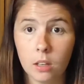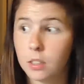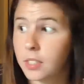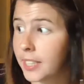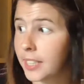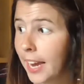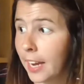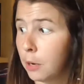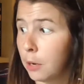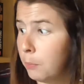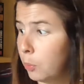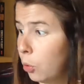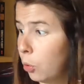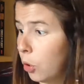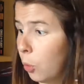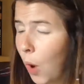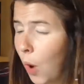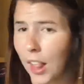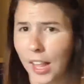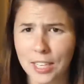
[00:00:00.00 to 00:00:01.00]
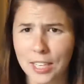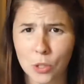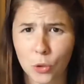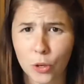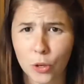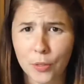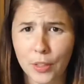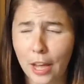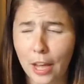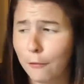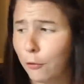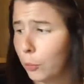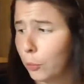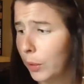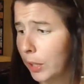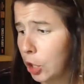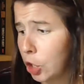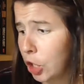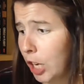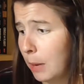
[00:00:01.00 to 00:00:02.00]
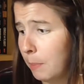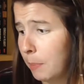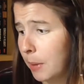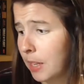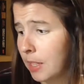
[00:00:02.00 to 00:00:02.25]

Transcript: second book while I saw it there for really cheap,